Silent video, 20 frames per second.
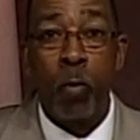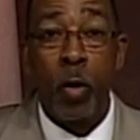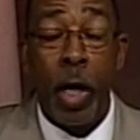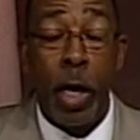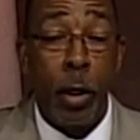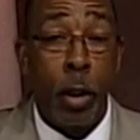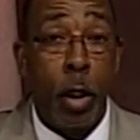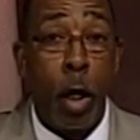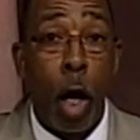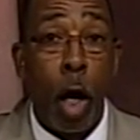
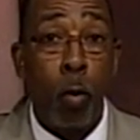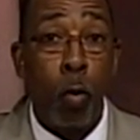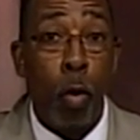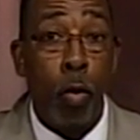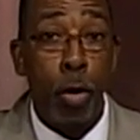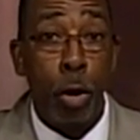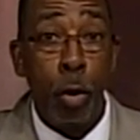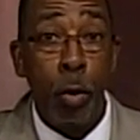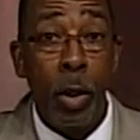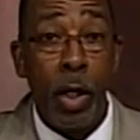And God
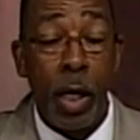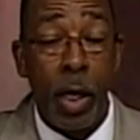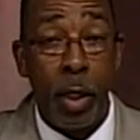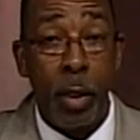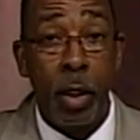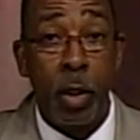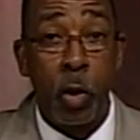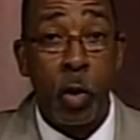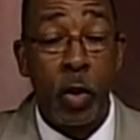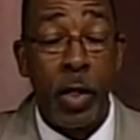wants you to
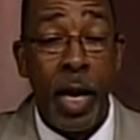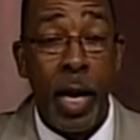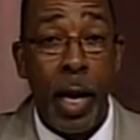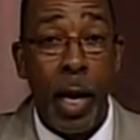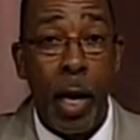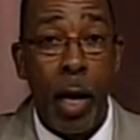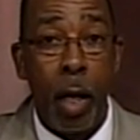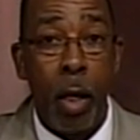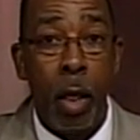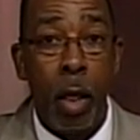
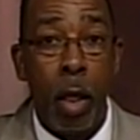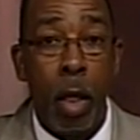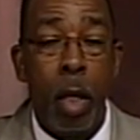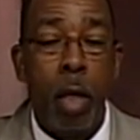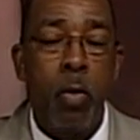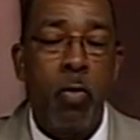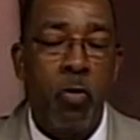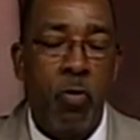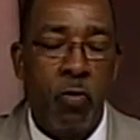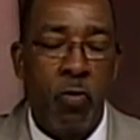understand
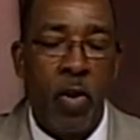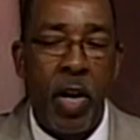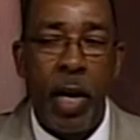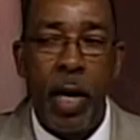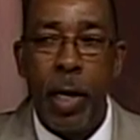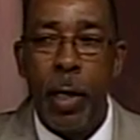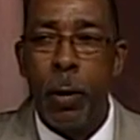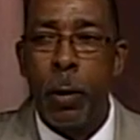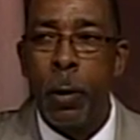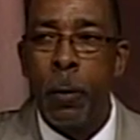
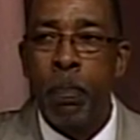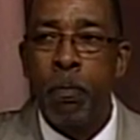faith.